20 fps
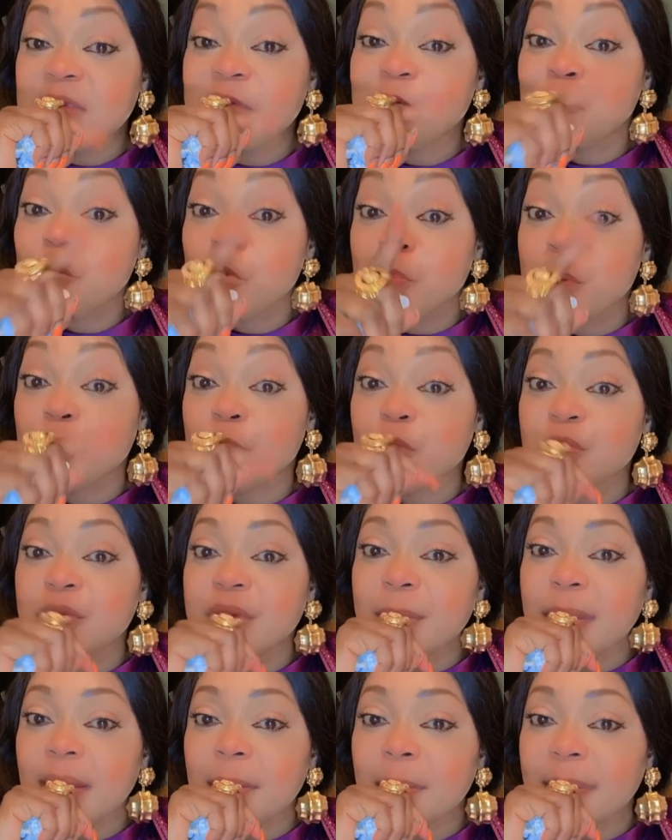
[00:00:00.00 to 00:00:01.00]
if you people
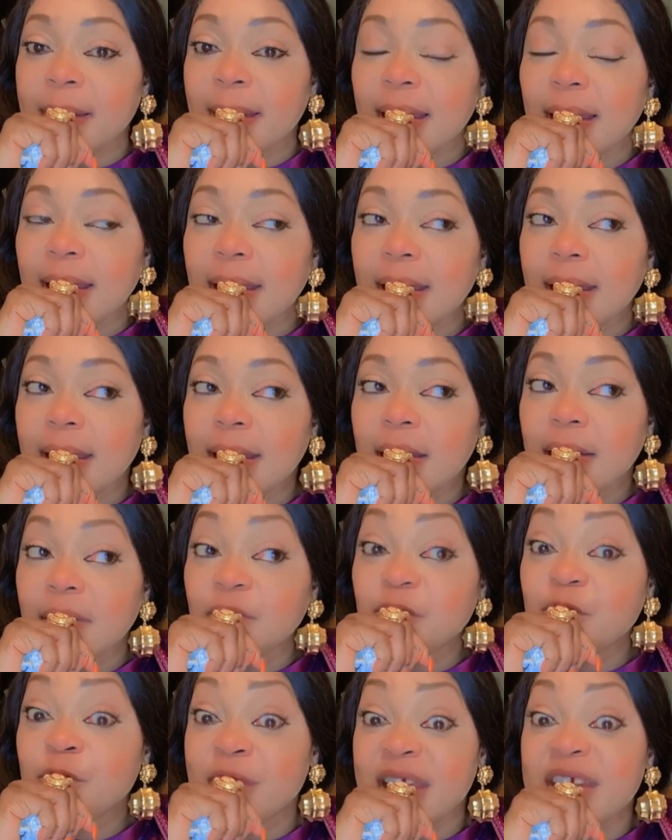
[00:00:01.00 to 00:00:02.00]
remember
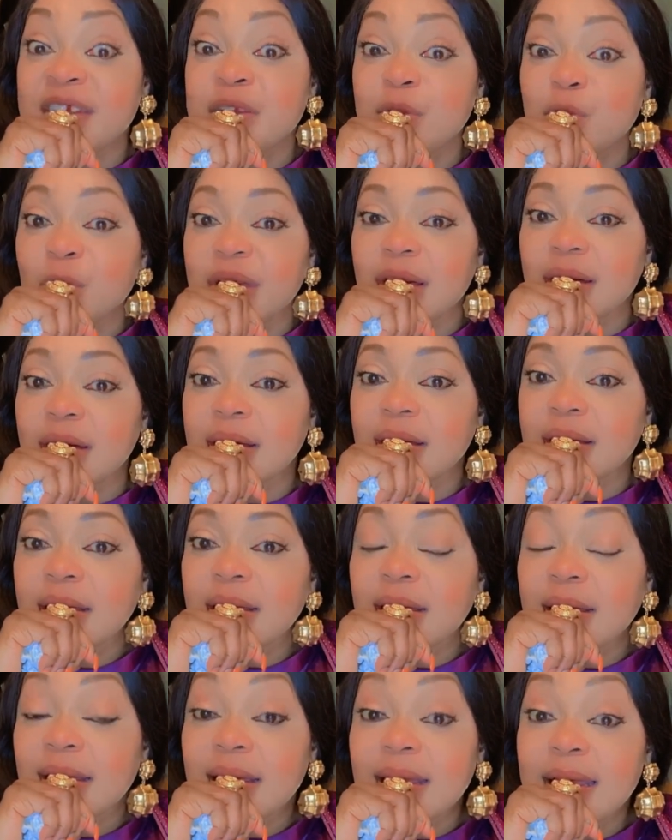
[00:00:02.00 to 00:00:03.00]
very well,
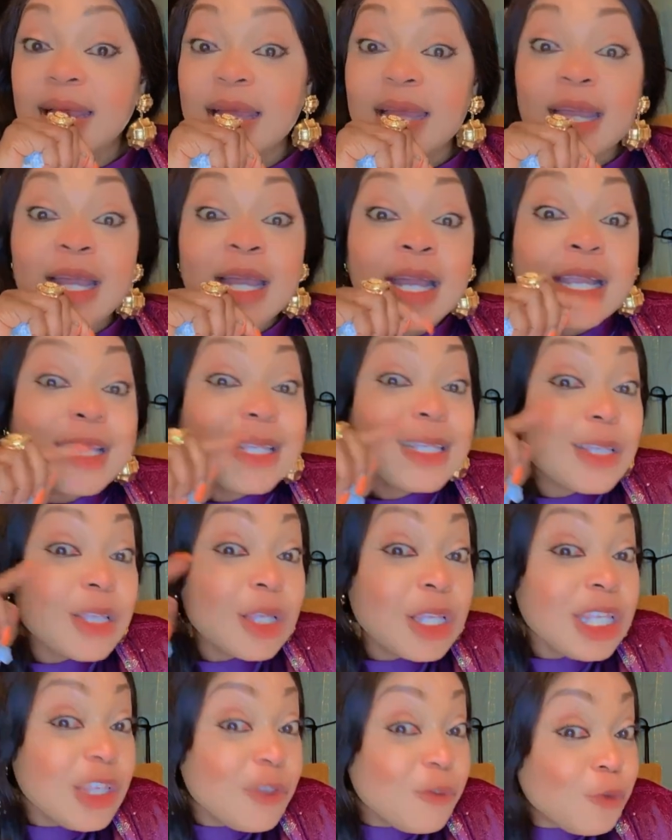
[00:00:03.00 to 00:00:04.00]

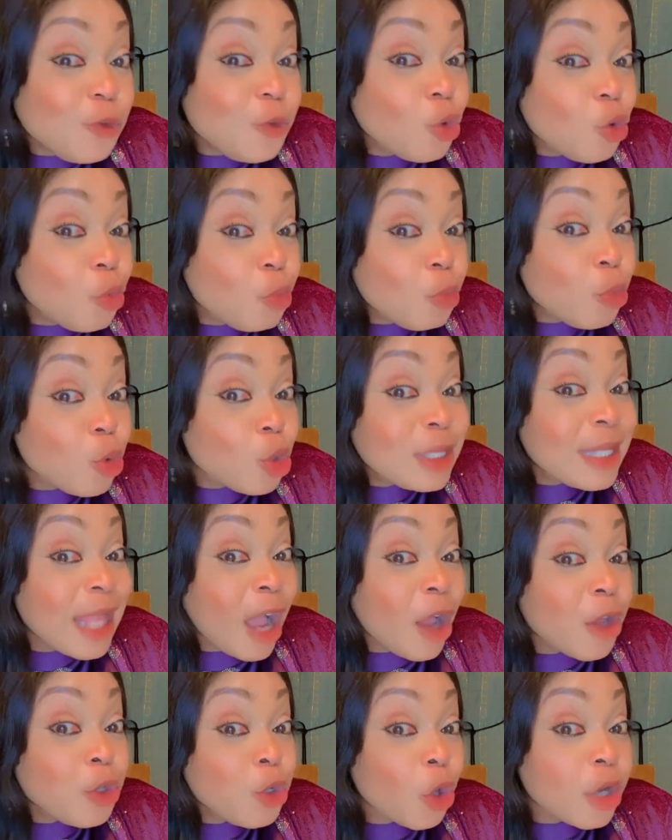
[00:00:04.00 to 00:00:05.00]
if you put
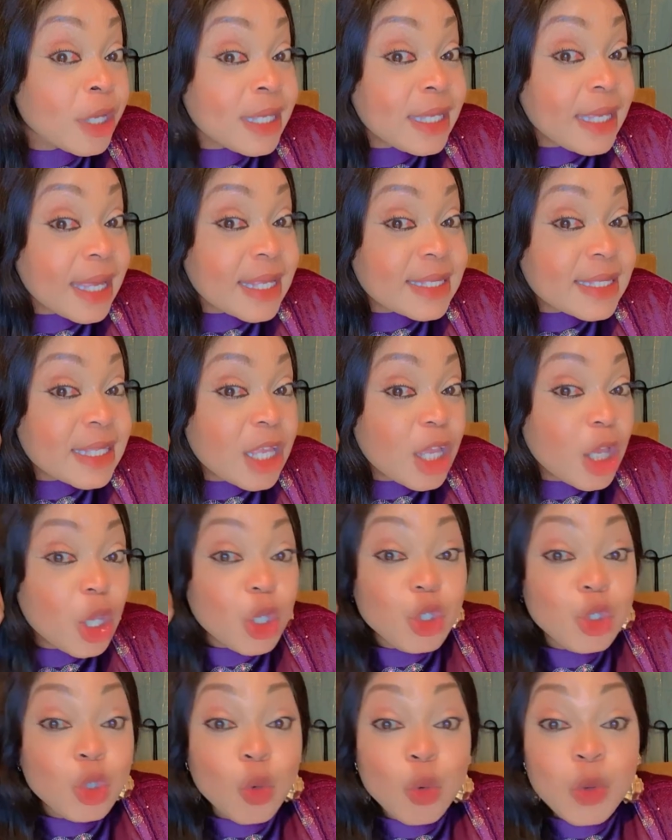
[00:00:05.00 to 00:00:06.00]
down your ears,
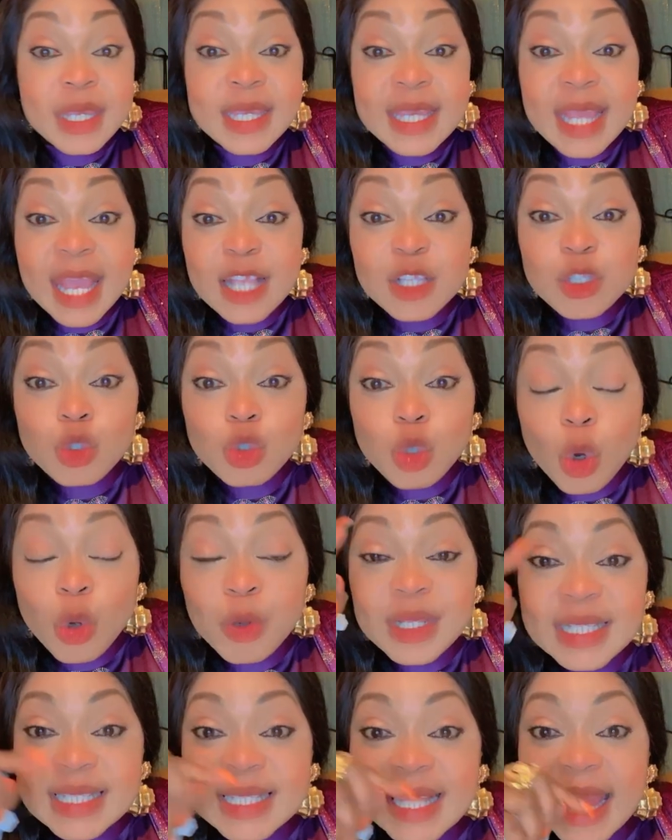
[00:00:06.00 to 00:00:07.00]
you will hear
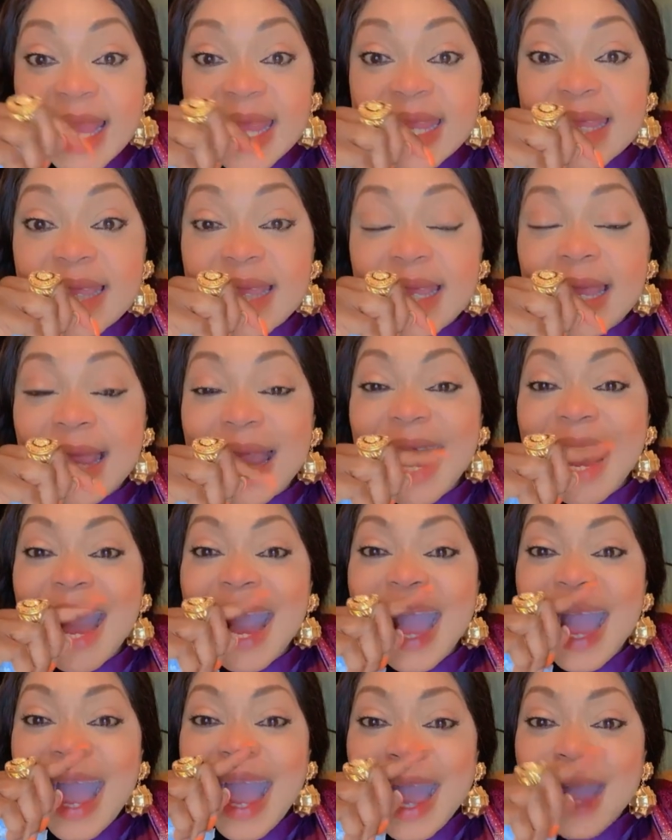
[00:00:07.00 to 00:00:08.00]
stories like
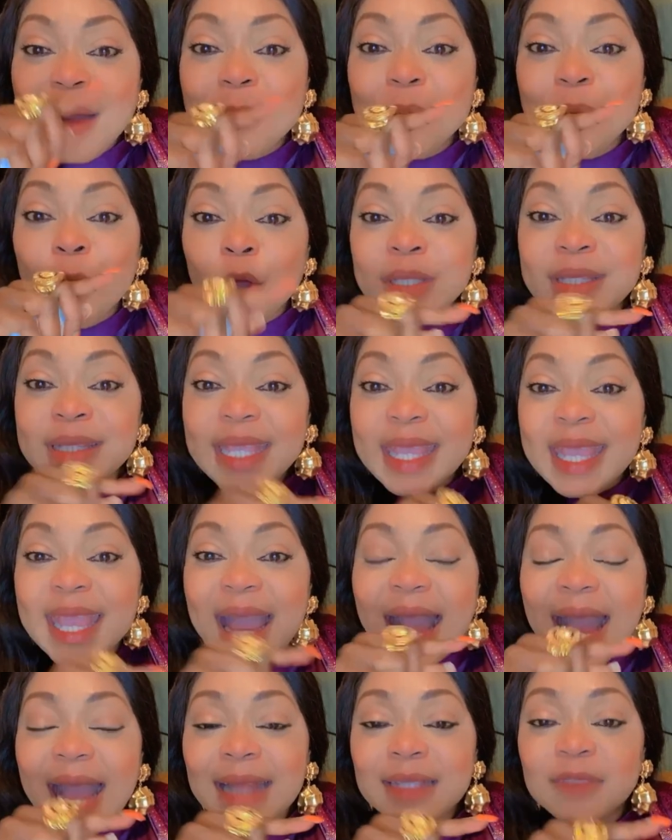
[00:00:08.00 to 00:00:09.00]

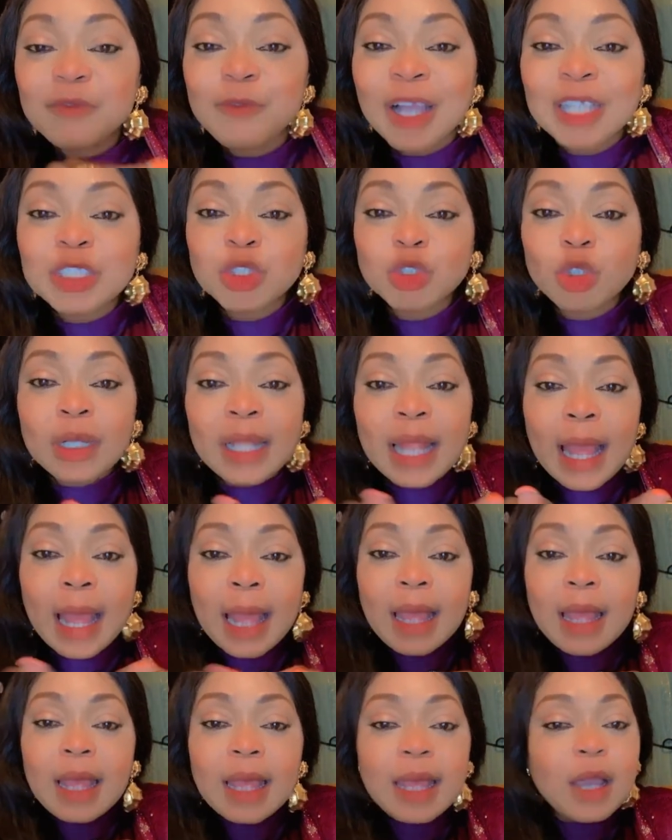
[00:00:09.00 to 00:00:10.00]
Ambode and
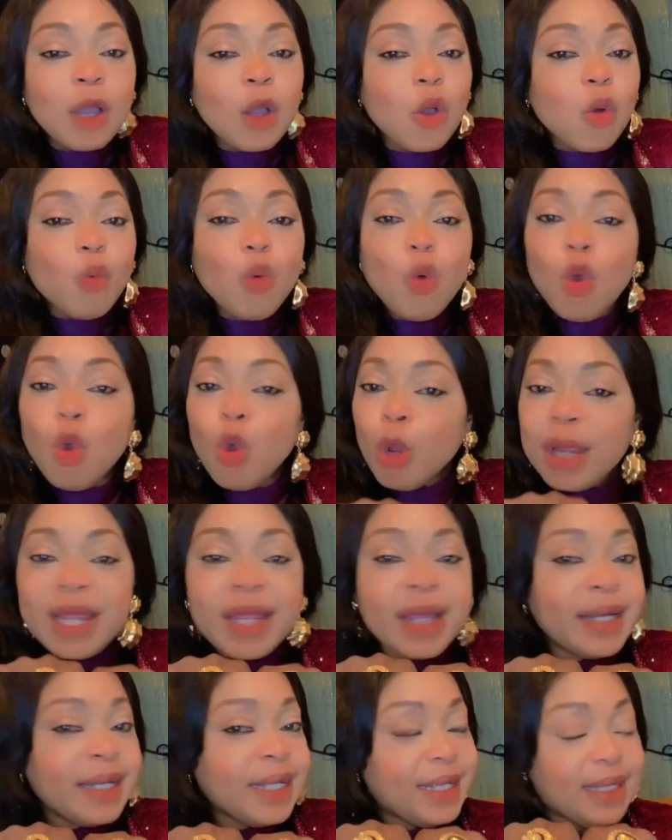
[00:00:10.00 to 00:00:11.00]
Fashola will
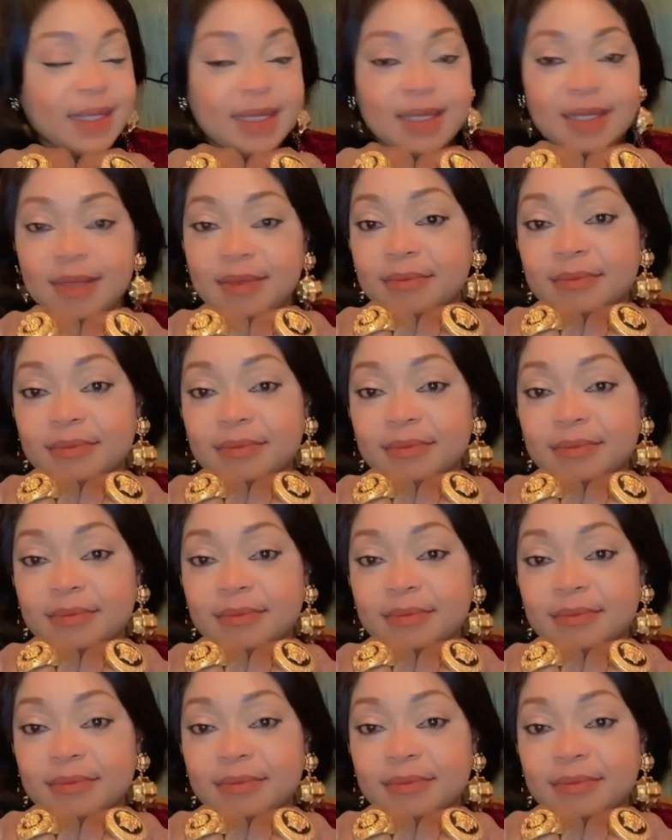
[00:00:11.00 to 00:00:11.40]
agree.